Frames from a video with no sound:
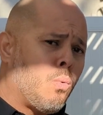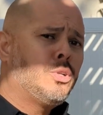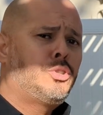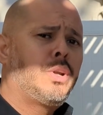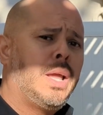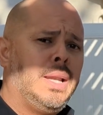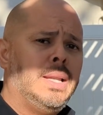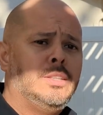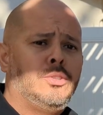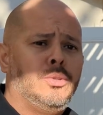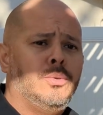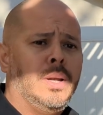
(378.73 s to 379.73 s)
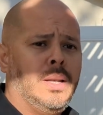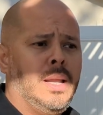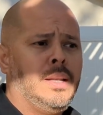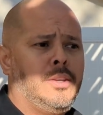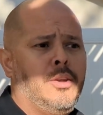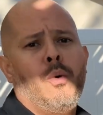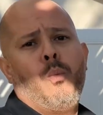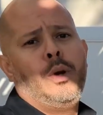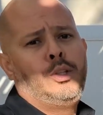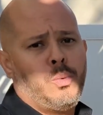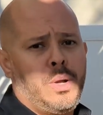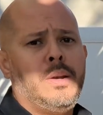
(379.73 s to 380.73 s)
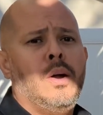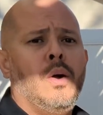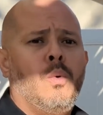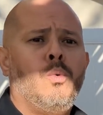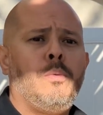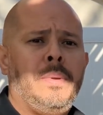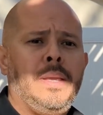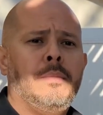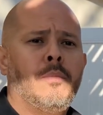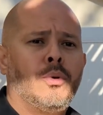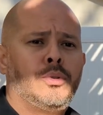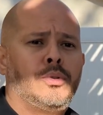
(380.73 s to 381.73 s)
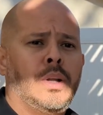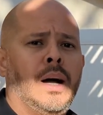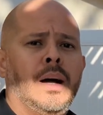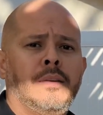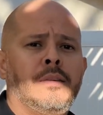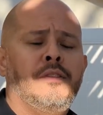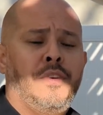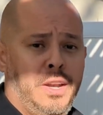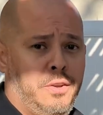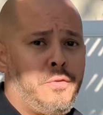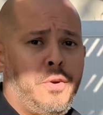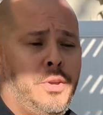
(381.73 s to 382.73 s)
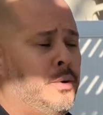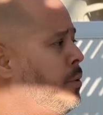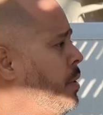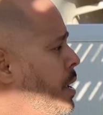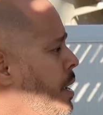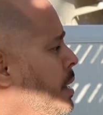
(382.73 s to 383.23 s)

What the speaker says: what you're getting into and you know which one would be most fitted for you.